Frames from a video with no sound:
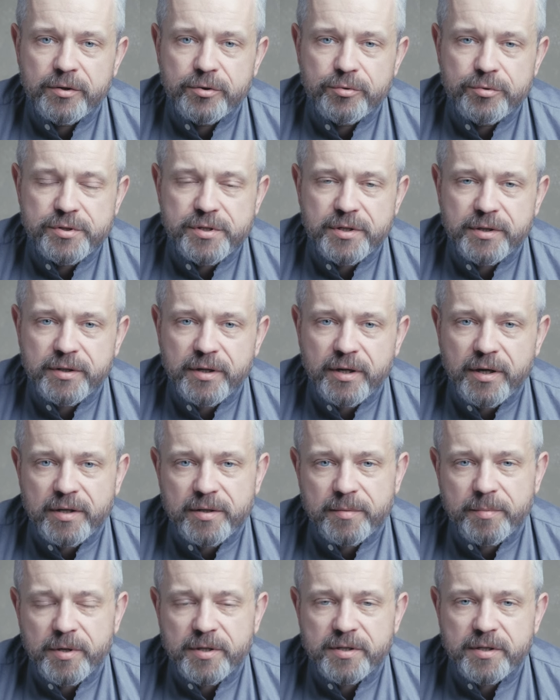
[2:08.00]
using the
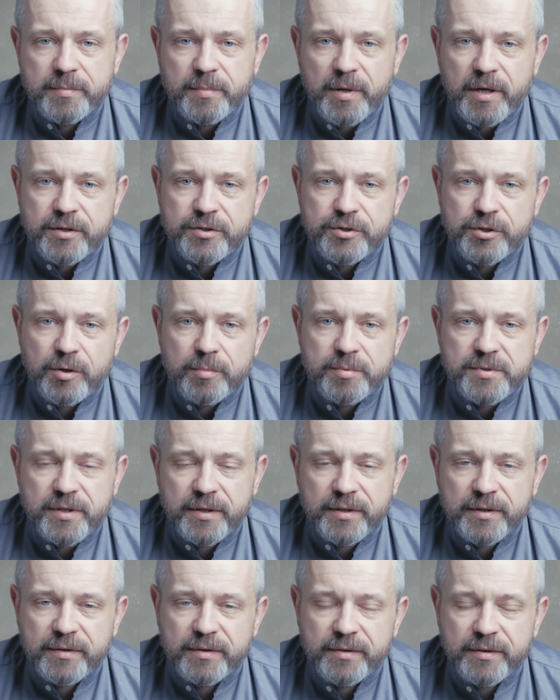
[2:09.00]
hand-painted backdrops,
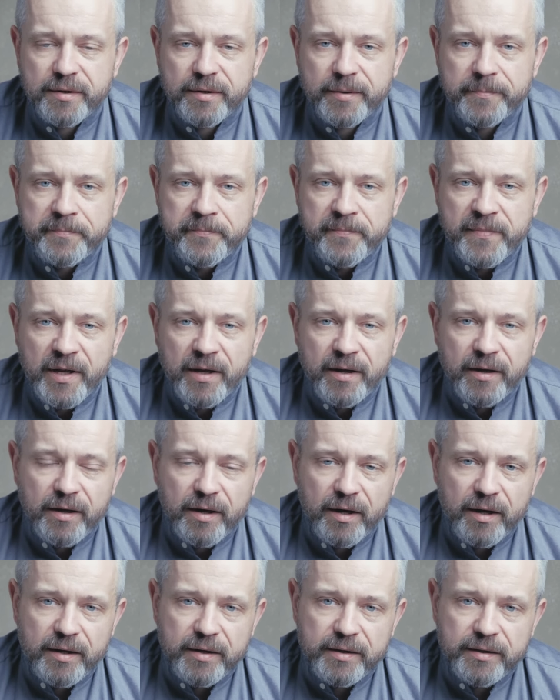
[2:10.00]
and
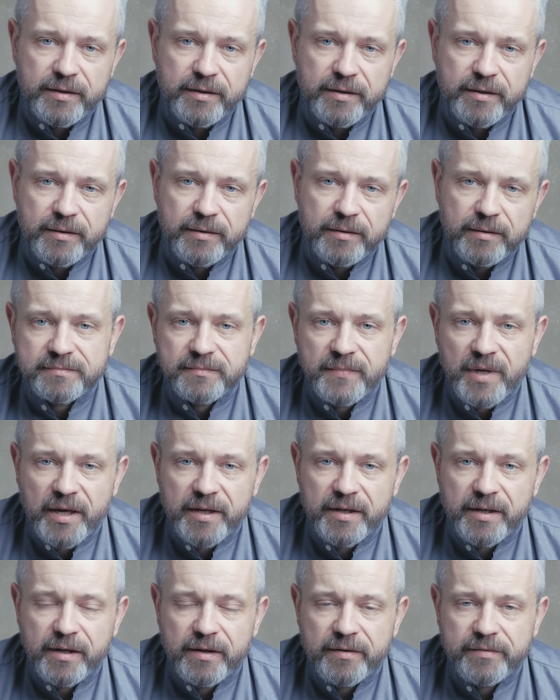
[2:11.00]
I
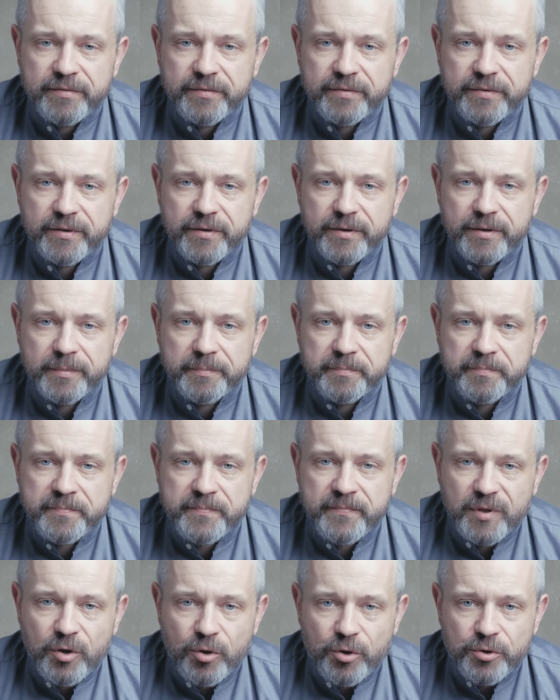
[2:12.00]
have
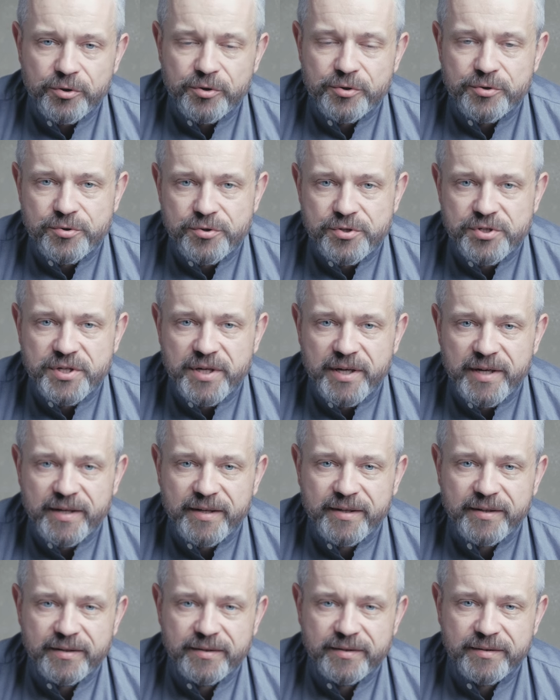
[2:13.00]
honor to
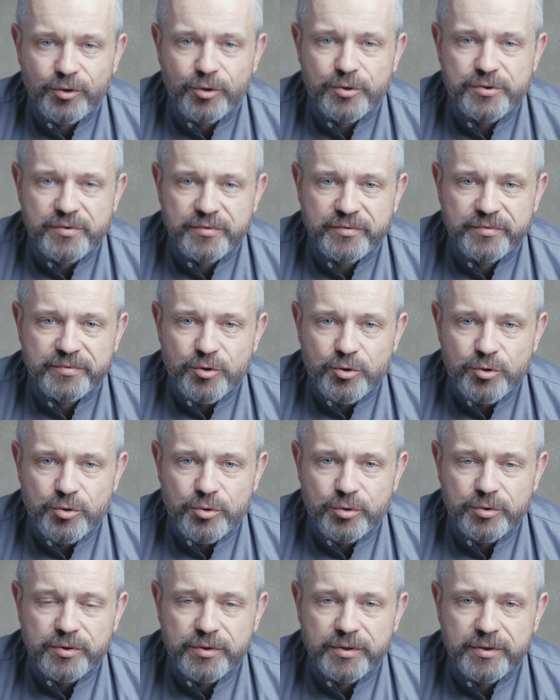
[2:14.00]
say lots of
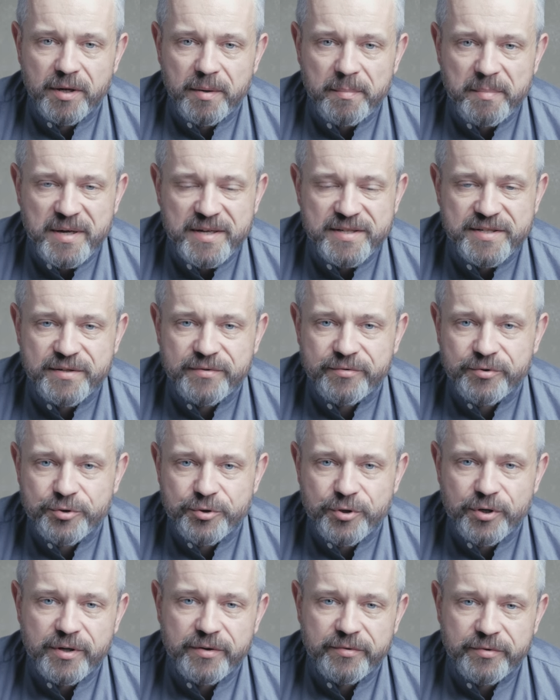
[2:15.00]
good, amazing
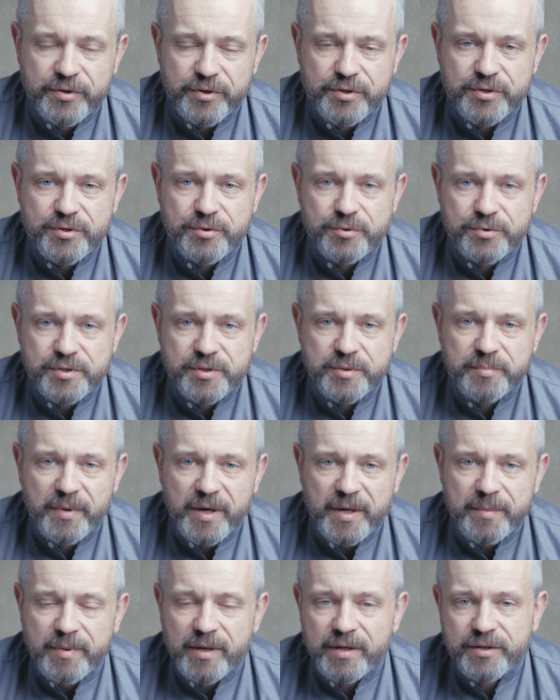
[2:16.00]
photographers using
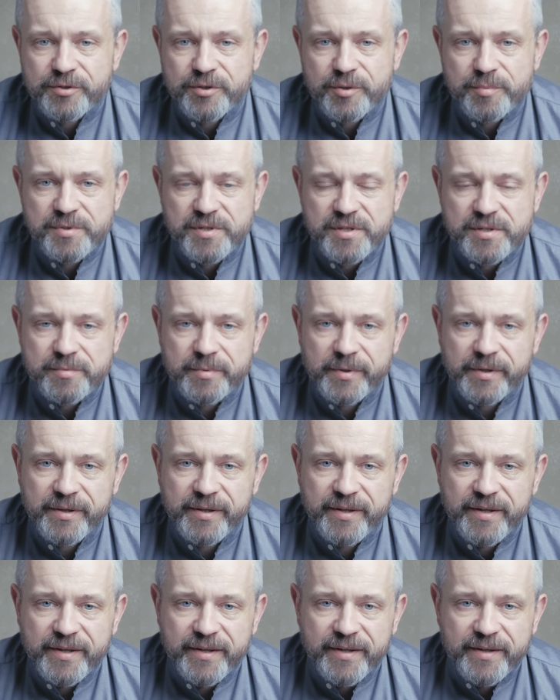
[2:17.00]
my backdrops as
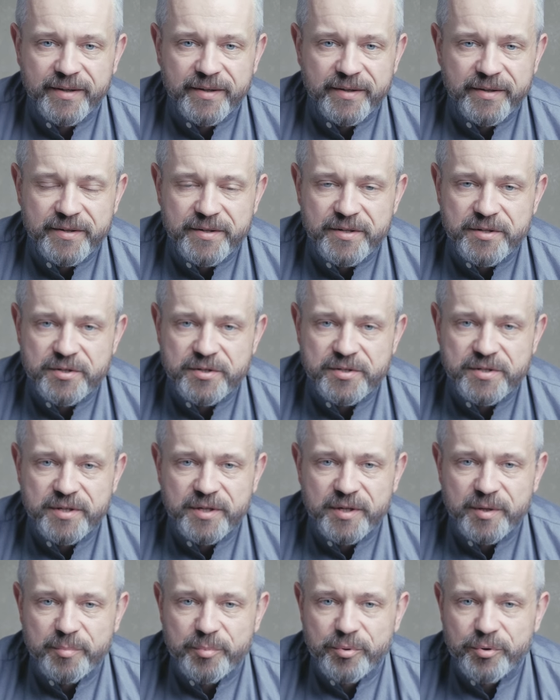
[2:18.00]
well. In
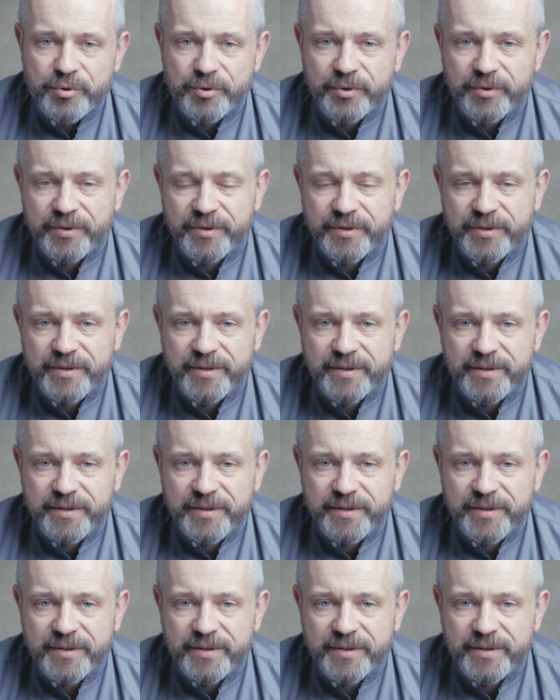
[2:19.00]
Singapore,